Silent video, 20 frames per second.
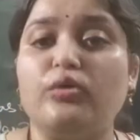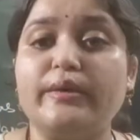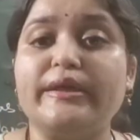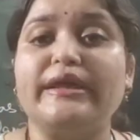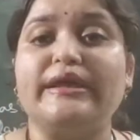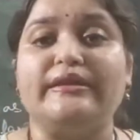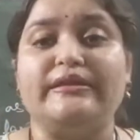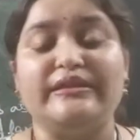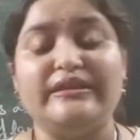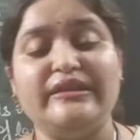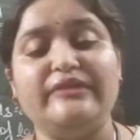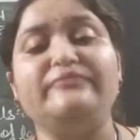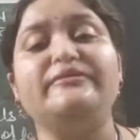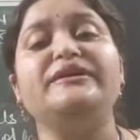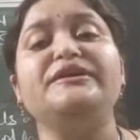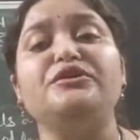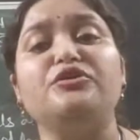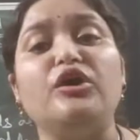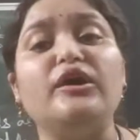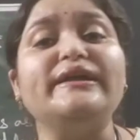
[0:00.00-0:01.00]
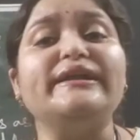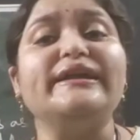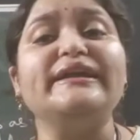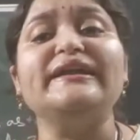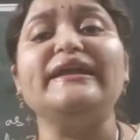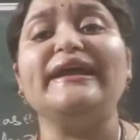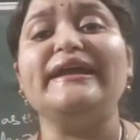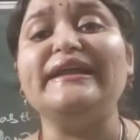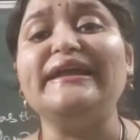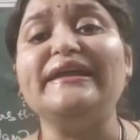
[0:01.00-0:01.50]
Okay, they were not in
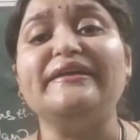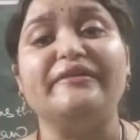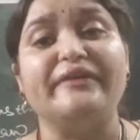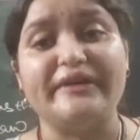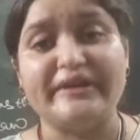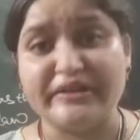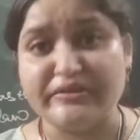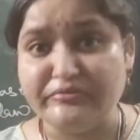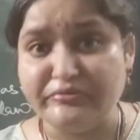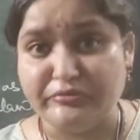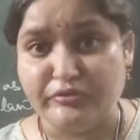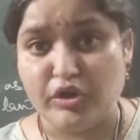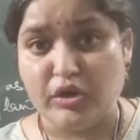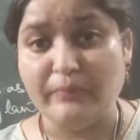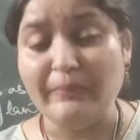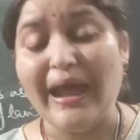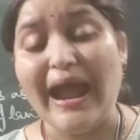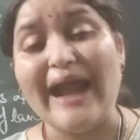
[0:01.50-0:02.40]
any written form,